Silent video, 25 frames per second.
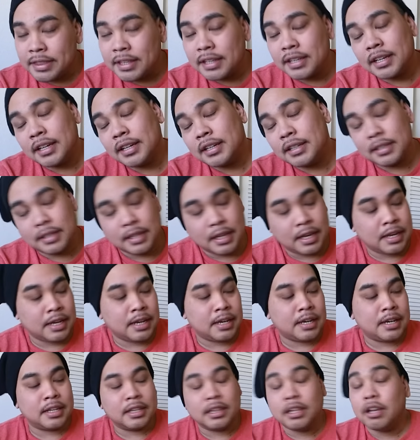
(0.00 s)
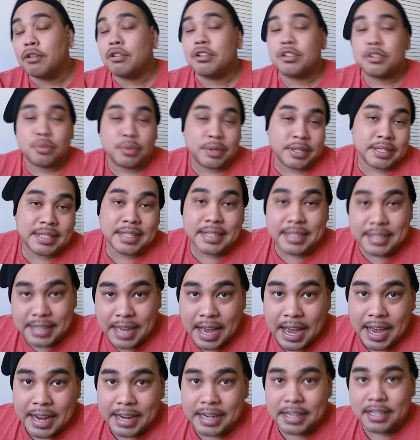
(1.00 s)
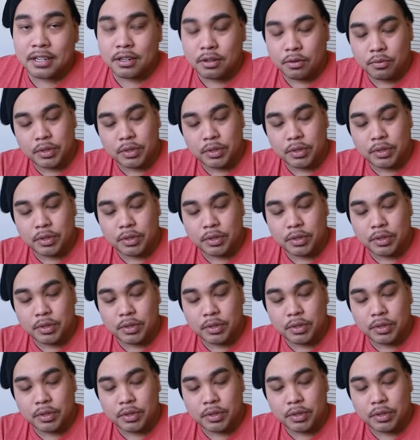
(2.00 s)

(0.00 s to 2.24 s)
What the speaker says: the Lotus was designed